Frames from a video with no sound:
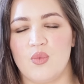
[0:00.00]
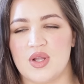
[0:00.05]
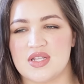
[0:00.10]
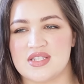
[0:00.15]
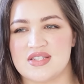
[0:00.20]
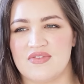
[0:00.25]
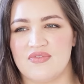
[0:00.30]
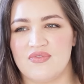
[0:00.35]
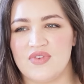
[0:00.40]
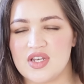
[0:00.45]

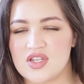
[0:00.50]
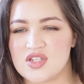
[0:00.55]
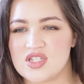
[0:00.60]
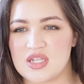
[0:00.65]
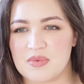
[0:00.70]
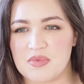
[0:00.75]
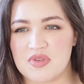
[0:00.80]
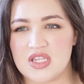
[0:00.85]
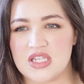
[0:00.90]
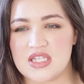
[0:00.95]
once I finish
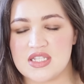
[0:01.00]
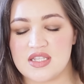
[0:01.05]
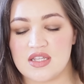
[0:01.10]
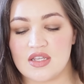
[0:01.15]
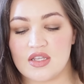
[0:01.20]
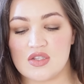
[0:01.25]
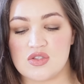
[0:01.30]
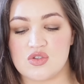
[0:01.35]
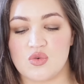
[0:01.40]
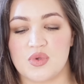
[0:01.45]
some of these
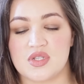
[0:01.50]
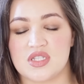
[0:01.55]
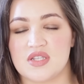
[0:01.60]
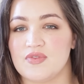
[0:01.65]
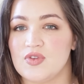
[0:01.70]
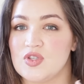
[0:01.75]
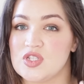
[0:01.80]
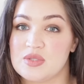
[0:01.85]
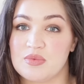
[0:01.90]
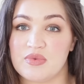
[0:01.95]
things, or once
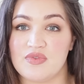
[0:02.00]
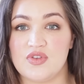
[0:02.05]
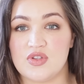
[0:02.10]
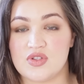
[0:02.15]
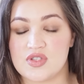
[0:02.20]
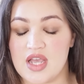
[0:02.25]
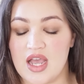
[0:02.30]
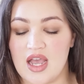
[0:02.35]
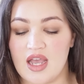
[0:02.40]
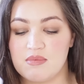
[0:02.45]
I've used them a
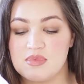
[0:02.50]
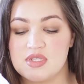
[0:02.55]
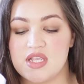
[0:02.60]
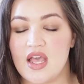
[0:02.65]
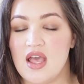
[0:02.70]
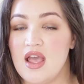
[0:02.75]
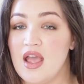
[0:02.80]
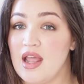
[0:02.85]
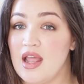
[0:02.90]
few times.